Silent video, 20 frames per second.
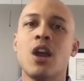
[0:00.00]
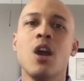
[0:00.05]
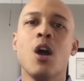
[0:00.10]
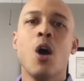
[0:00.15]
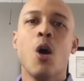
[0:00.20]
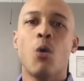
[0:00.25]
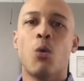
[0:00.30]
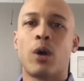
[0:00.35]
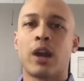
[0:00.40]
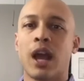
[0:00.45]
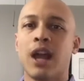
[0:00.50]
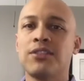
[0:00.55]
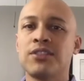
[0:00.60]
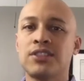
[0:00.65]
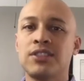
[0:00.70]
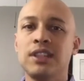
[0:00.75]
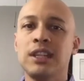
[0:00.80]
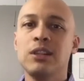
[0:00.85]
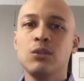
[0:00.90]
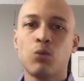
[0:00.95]
What I've
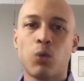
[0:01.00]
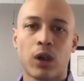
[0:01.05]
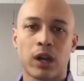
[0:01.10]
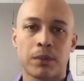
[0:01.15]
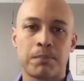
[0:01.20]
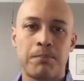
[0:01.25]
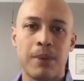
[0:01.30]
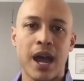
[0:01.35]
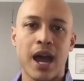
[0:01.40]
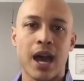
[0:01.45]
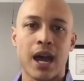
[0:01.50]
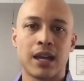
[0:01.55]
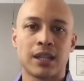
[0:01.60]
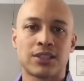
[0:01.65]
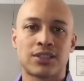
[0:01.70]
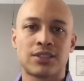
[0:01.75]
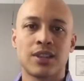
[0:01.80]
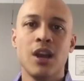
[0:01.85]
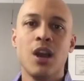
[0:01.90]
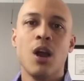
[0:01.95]
seen work
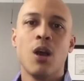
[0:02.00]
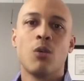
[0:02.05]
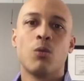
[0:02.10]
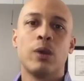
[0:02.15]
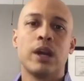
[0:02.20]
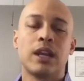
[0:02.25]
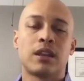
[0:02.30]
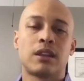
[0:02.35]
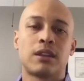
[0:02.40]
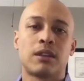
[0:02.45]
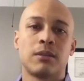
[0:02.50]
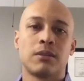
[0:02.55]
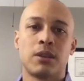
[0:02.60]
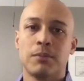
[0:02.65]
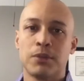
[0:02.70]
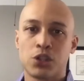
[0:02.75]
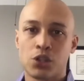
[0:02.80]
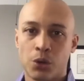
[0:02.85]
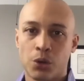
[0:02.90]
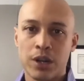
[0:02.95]
best with the
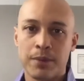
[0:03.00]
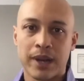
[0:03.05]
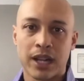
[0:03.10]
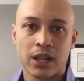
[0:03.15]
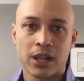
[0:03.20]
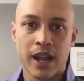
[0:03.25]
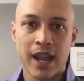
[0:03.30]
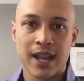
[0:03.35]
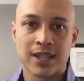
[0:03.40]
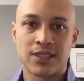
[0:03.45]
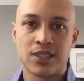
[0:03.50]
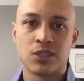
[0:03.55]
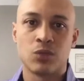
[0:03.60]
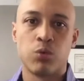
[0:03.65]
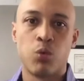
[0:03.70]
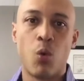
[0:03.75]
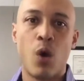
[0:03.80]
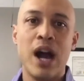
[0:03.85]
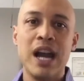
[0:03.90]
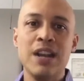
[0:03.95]
majority of my clients is
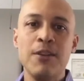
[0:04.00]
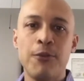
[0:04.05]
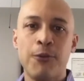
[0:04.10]
1